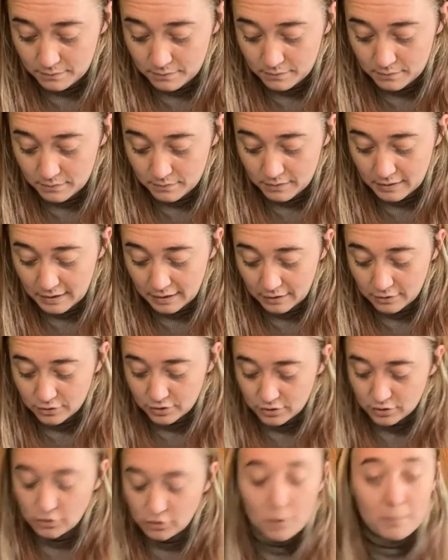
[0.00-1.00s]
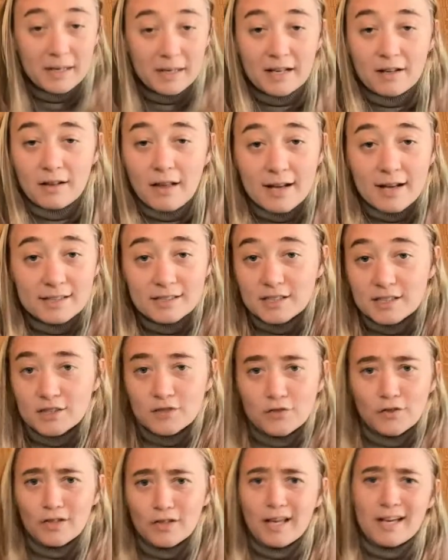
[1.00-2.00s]
there's so many classes
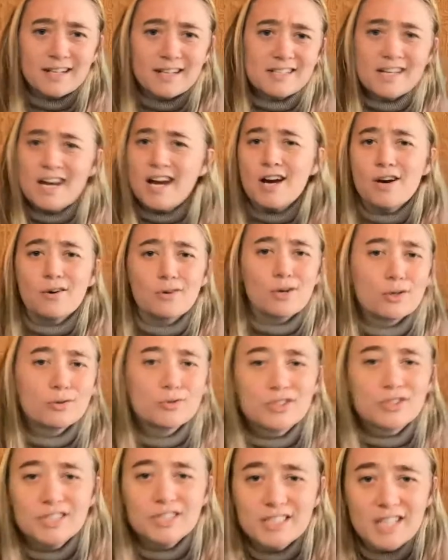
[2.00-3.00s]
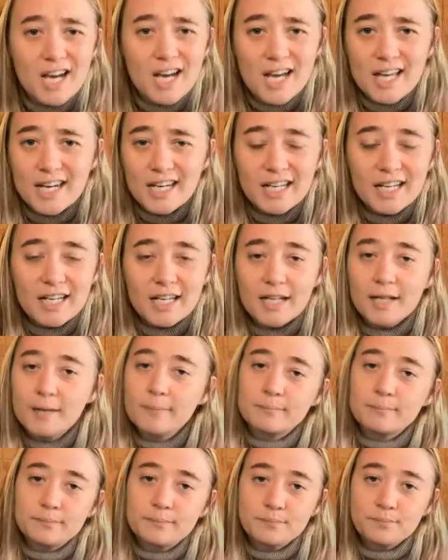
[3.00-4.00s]
for like tarot study.
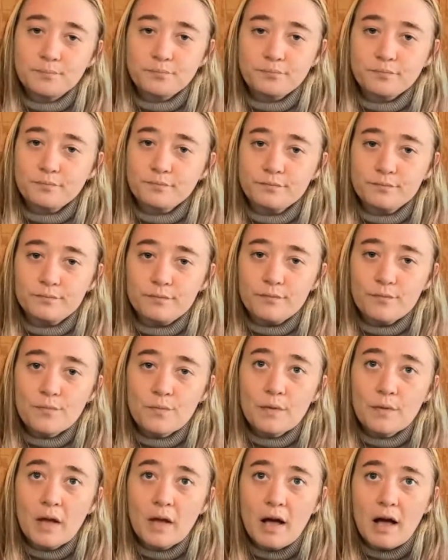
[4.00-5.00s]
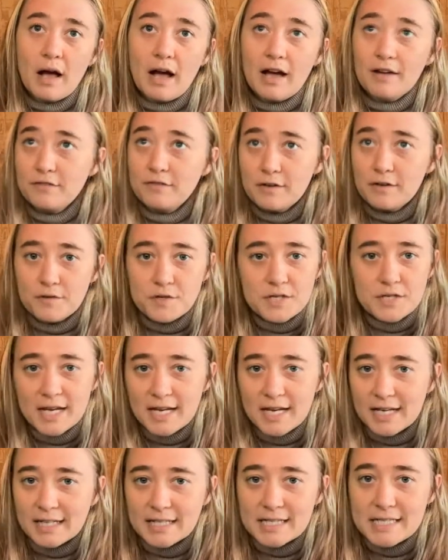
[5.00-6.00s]
I've never
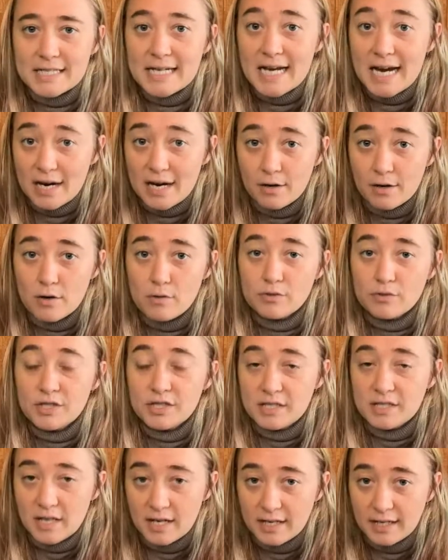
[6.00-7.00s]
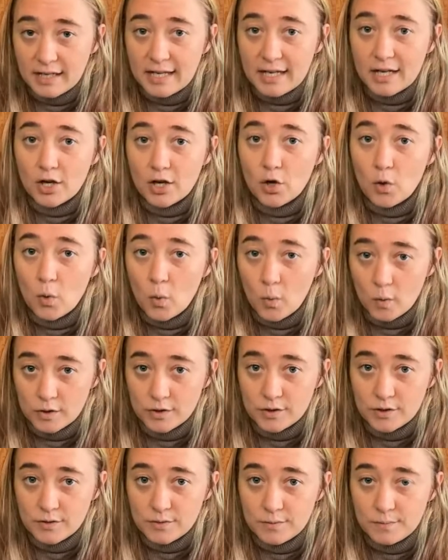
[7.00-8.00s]
taken a tarot study
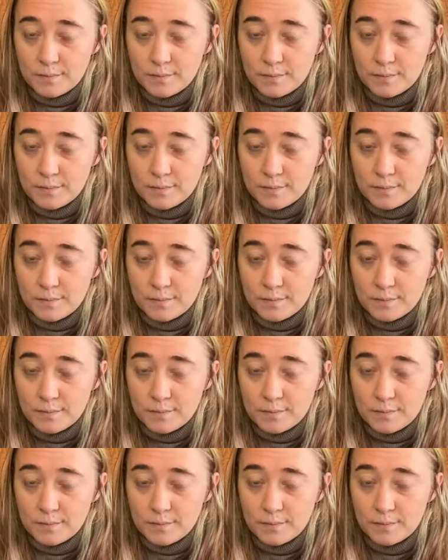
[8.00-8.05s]
course,